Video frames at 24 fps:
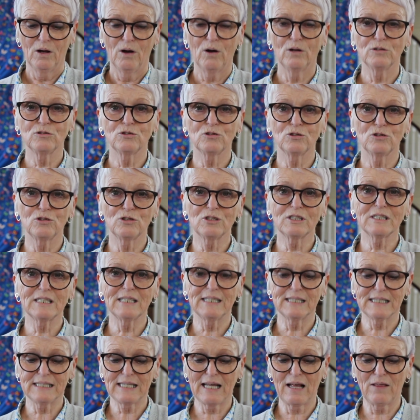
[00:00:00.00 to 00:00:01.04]
On Tuesday
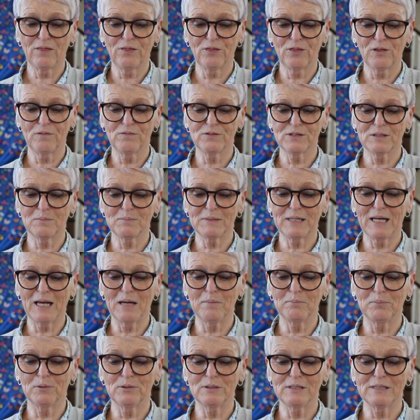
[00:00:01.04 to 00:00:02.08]
the 10th of
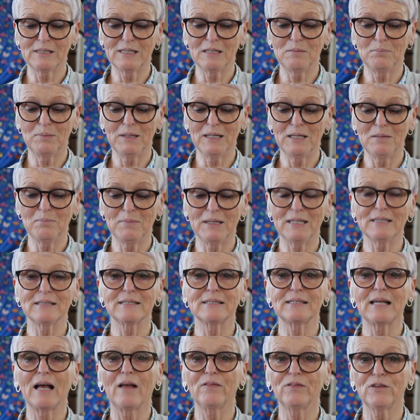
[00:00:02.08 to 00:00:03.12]
September, GB
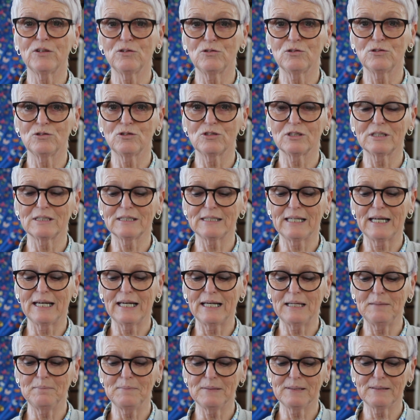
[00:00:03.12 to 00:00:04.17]
meets at the usual
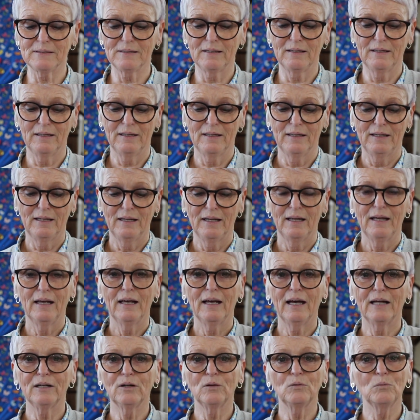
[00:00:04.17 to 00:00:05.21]
times.
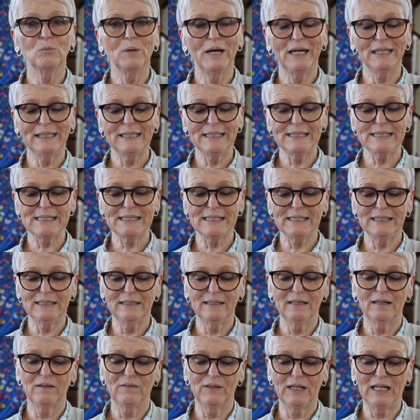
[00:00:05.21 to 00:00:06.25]
And on
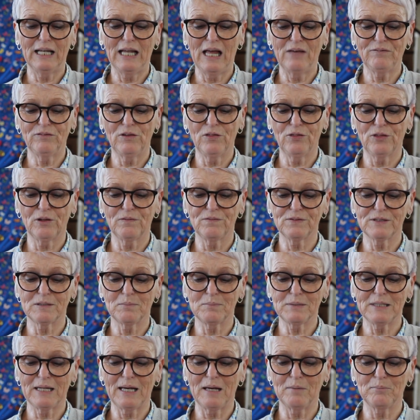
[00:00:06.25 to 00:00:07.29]
Wednesday, the 11th of
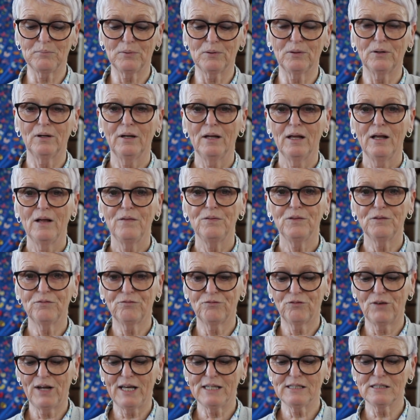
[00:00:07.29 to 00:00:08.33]
September, the
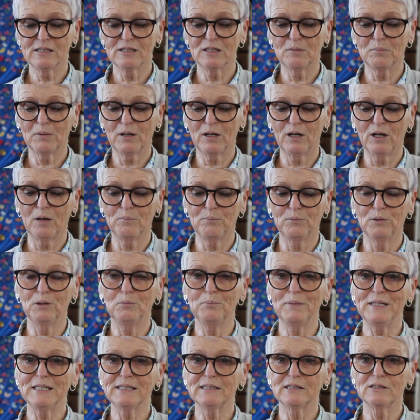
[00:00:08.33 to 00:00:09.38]
Friendship Club will
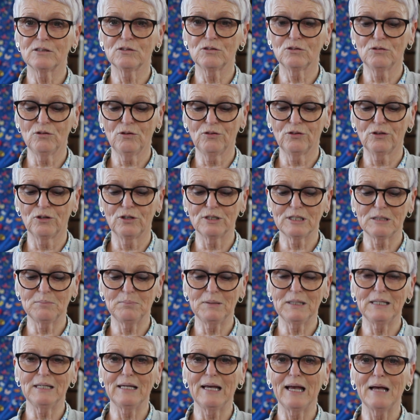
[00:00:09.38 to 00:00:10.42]
meet at 2:30
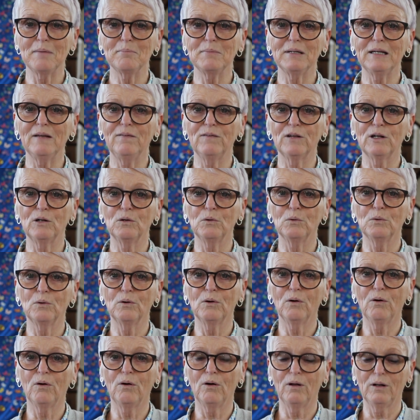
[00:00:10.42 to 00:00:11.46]
p.m. in the lower
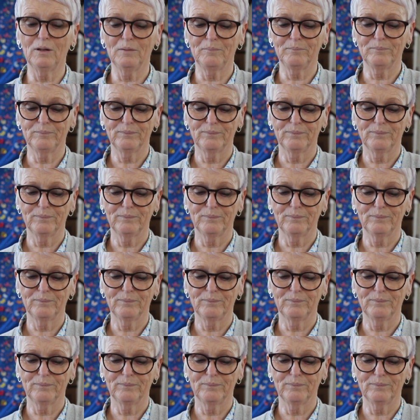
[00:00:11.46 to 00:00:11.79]
hall.